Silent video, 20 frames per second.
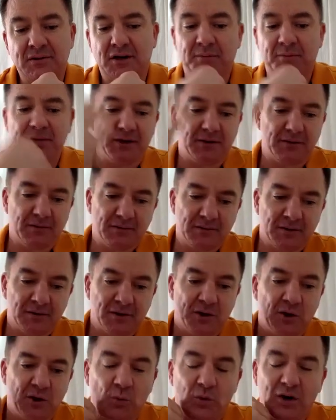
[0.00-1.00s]
I mean,
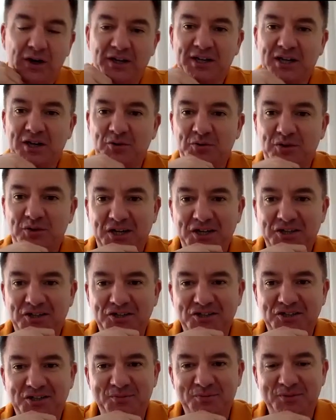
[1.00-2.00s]
one key
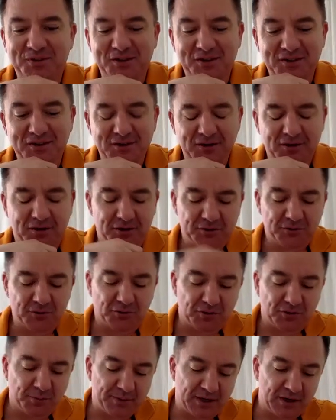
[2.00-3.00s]
relationship that I
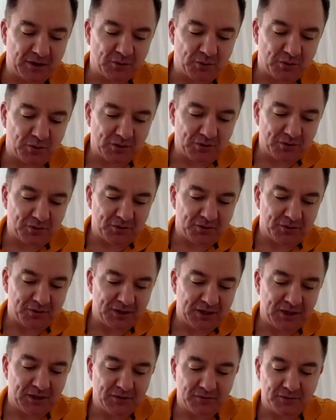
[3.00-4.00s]
talk about quite a lot on
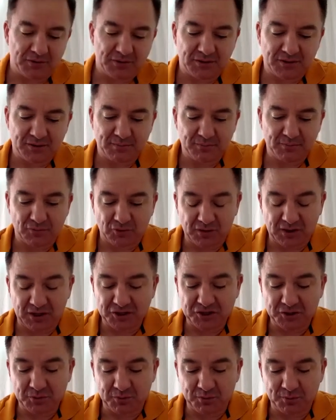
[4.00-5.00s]
here is my
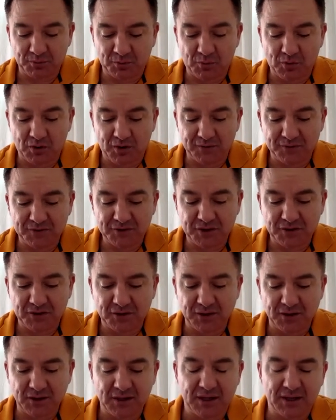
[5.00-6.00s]
relationship with my wife, Cherry.